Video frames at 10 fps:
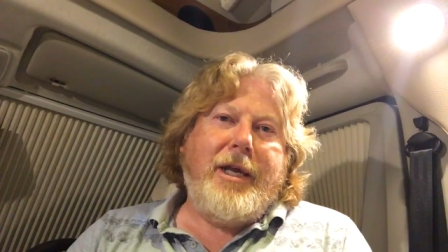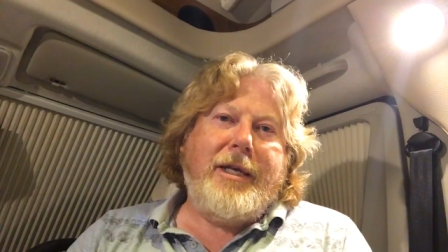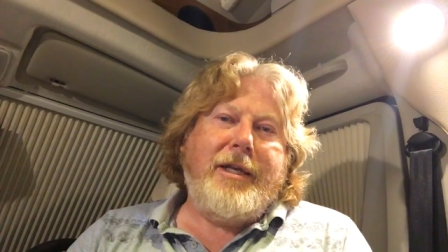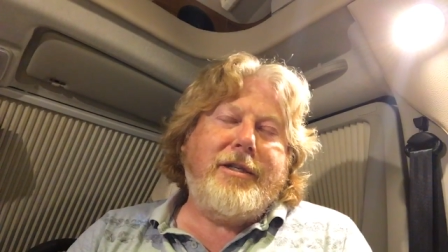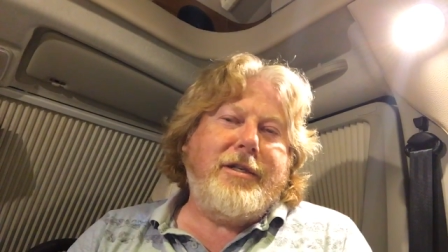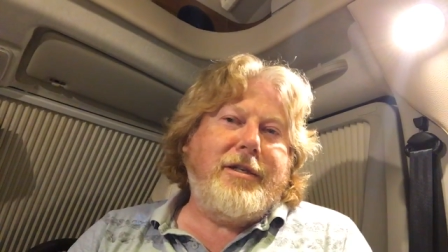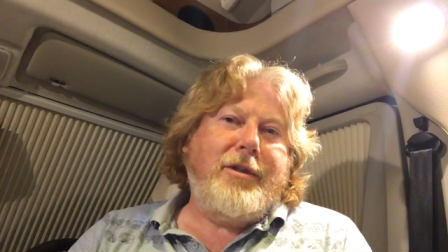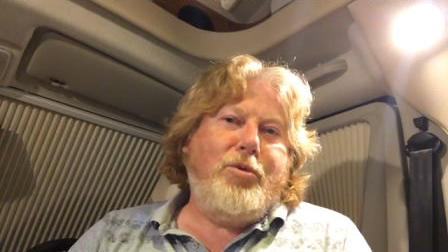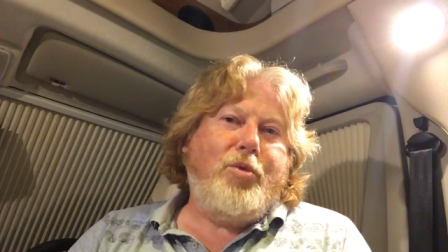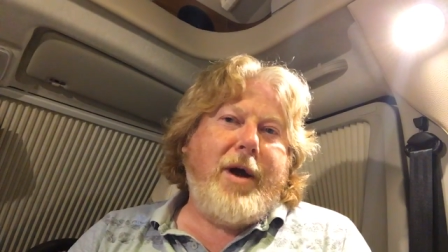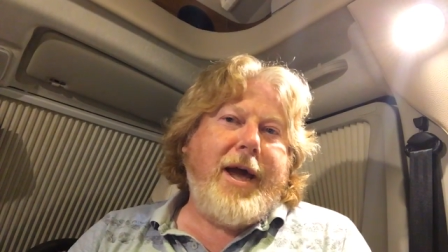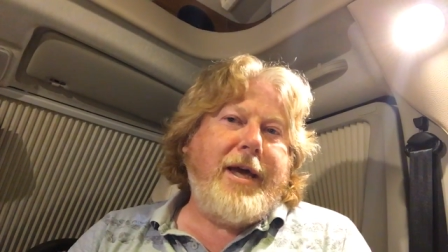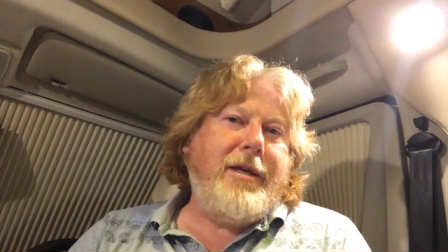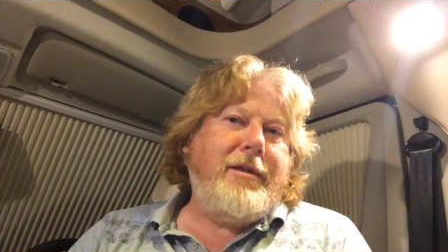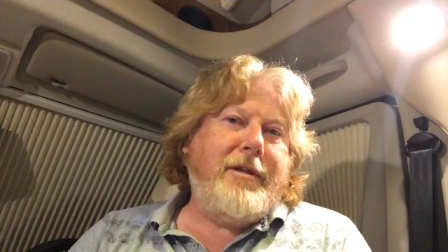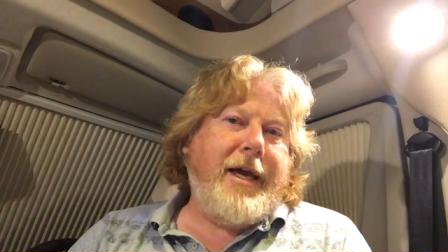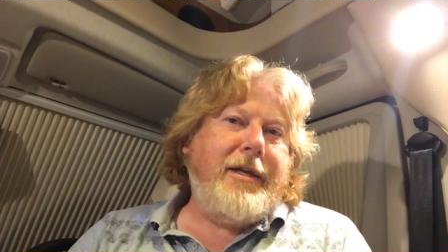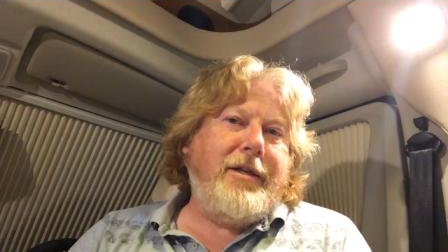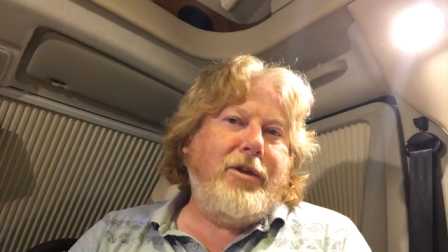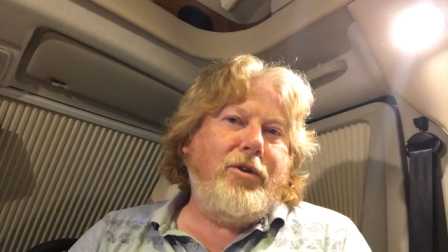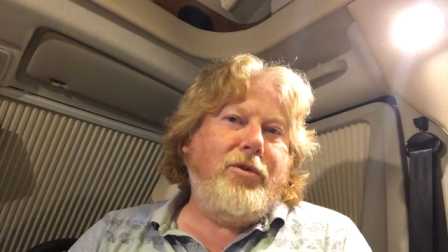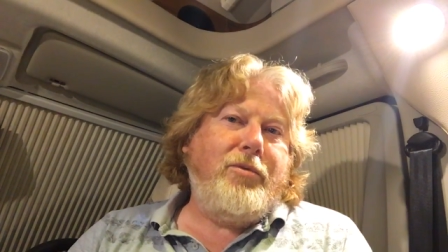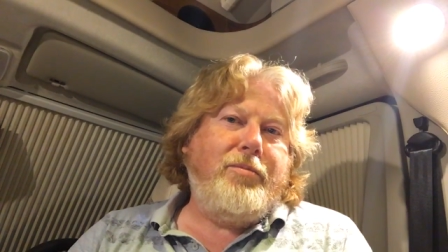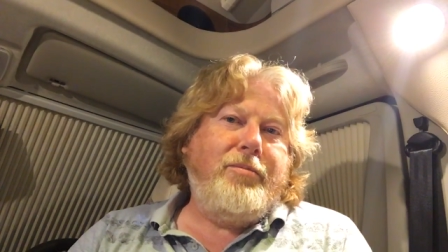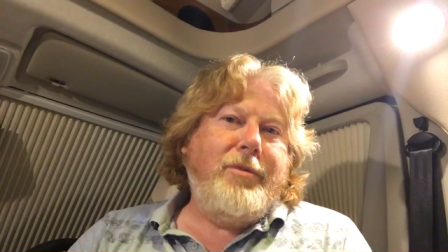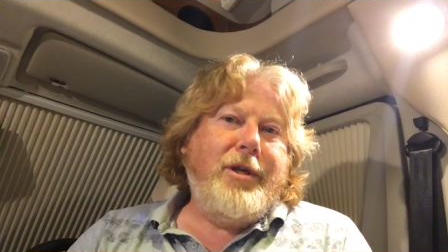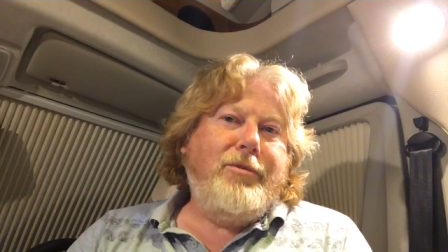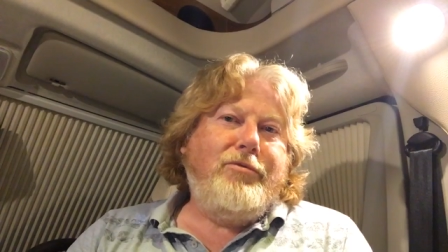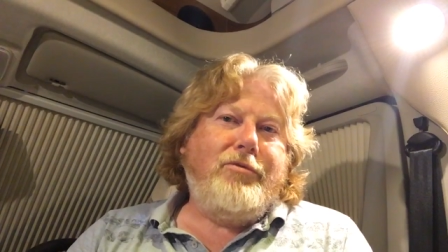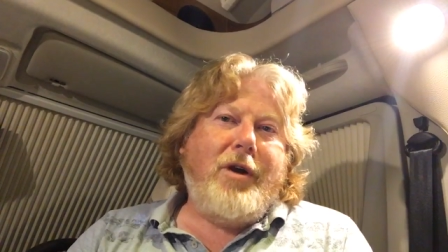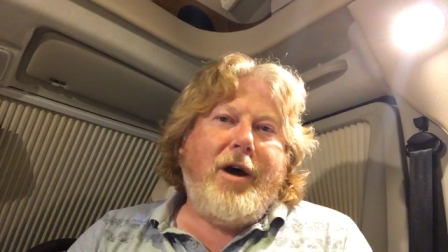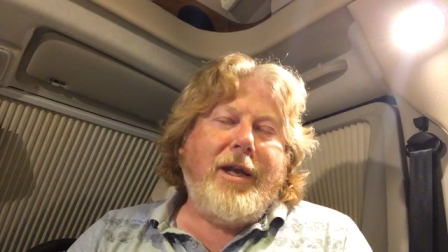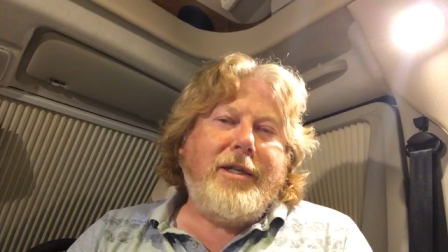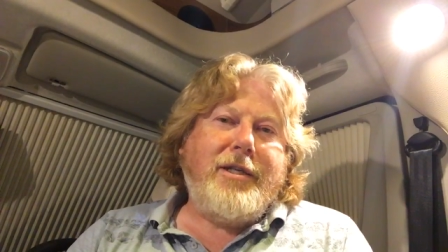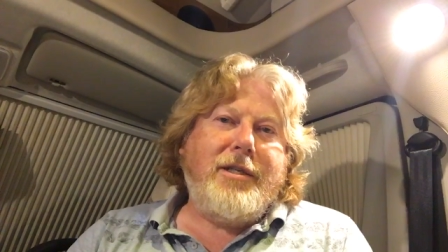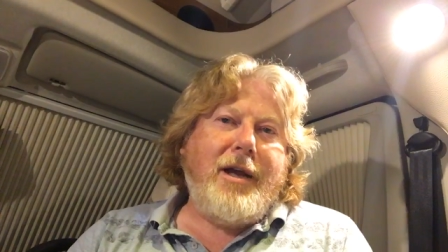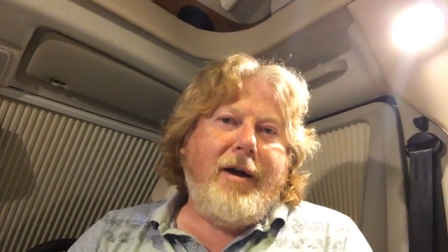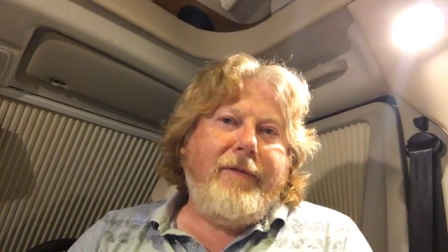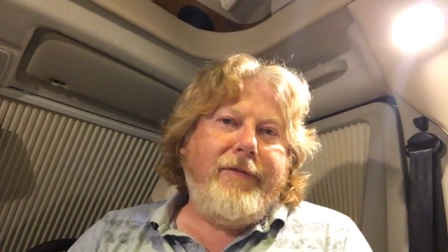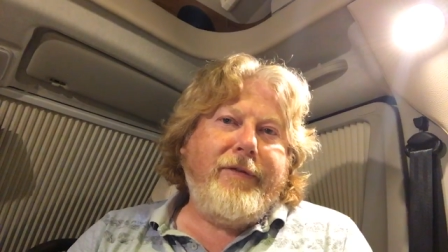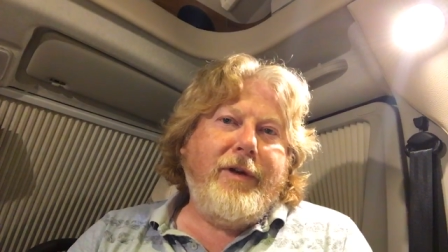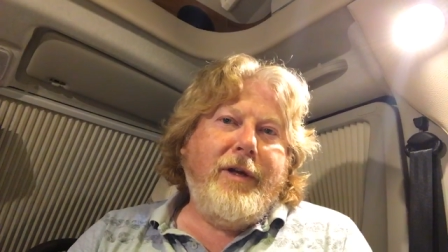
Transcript: and it's the way that you write stuff